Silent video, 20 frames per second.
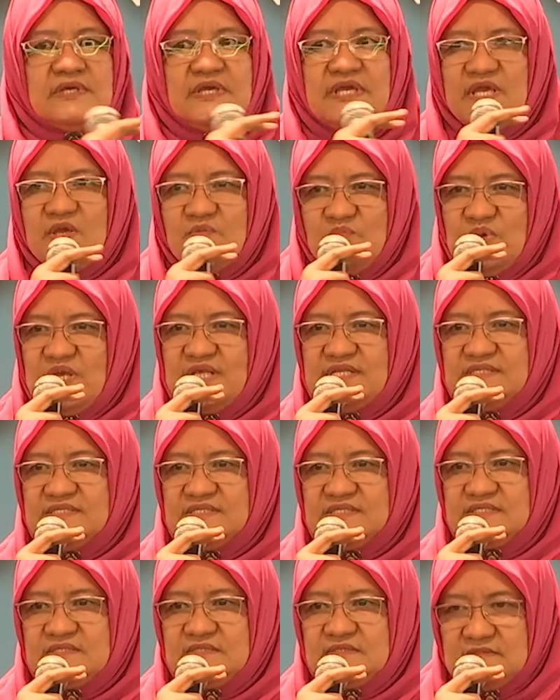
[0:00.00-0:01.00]
it
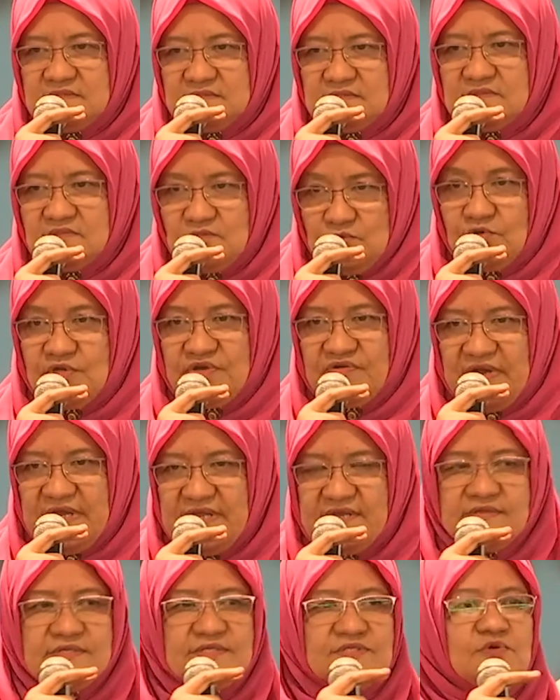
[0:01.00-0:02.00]
means good,
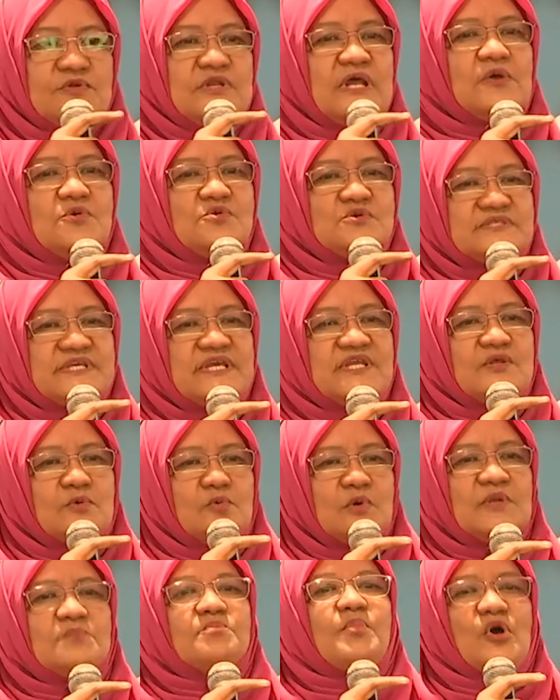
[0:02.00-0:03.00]
right? So now you say the
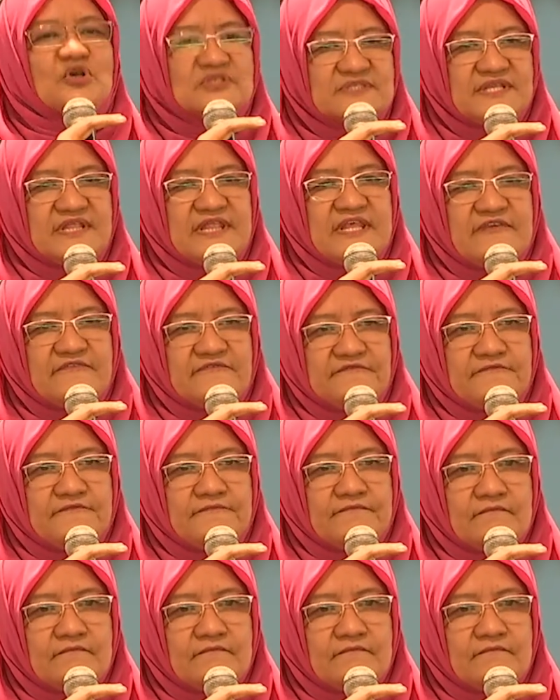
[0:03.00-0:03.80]
word positive,